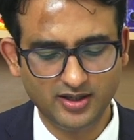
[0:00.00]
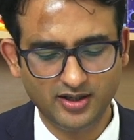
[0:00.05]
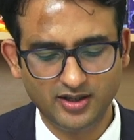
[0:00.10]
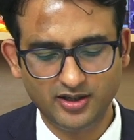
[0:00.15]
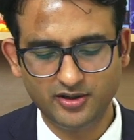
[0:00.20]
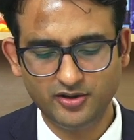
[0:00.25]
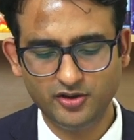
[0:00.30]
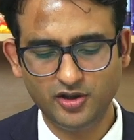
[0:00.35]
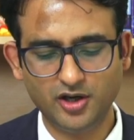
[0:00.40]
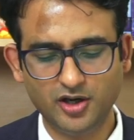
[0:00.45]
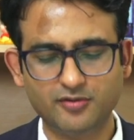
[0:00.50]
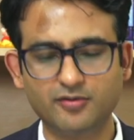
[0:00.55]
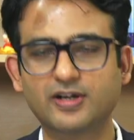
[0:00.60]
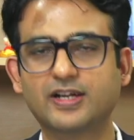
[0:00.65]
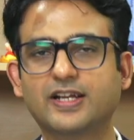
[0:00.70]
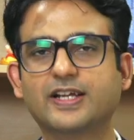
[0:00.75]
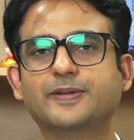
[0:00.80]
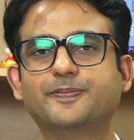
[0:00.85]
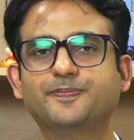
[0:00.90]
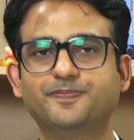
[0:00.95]
Not
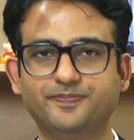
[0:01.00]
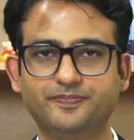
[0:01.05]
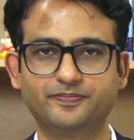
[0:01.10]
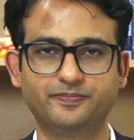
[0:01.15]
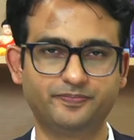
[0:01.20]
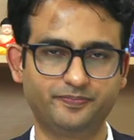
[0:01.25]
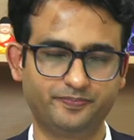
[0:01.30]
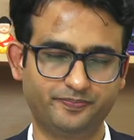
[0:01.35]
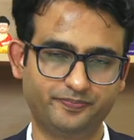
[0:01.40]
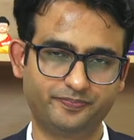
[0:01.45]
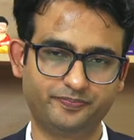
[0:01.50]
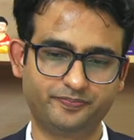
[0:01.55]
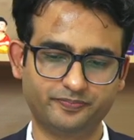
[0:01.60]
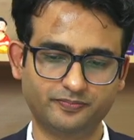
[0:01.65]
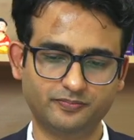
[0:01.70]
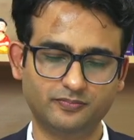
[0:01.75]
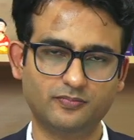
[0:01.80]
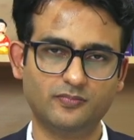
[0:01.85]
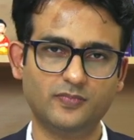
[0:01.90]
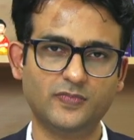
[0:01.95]
really.
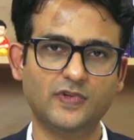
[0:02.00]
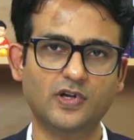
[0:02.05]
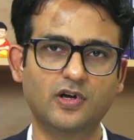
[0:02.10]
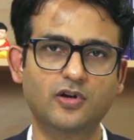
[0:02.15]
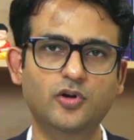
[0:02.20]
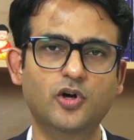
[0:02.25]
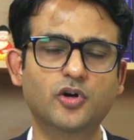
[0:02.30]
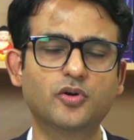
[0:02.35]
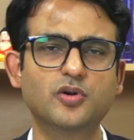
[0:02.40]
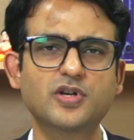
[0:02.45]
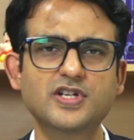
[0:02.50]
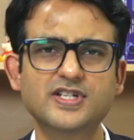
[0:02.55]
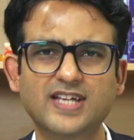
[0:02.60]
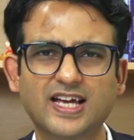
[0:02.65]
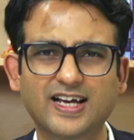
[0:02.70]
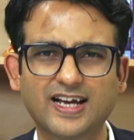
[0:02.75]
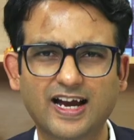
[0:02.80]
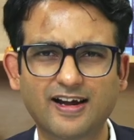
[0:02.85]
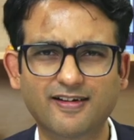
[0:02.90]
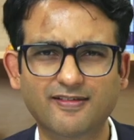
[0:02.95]
Not only
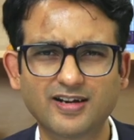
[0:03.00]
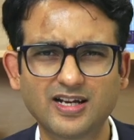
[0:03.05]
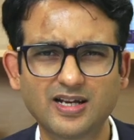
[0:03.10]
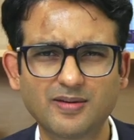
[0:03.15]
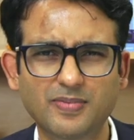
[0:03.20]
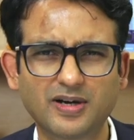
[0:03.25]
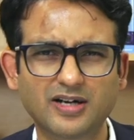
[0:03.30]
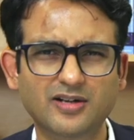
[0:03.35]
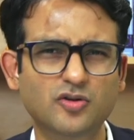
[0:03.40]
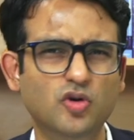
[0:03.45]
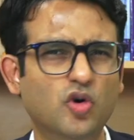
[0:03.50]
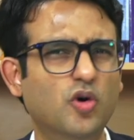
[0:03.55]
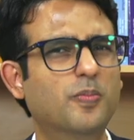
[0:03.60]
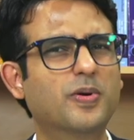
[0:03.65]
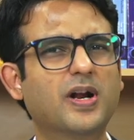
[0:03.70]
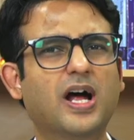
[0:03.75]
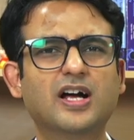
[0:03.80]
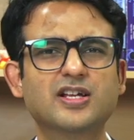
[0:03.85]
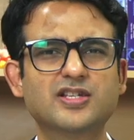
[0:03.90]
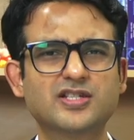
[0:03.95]
psychiatry, but no
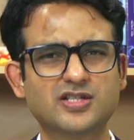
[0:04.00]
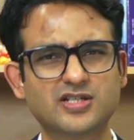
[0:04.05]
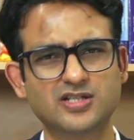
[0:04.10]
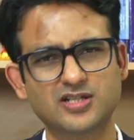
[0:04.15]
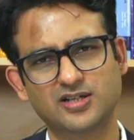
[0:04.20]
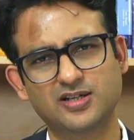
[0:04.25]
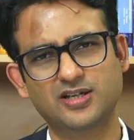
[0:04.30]
branch uh,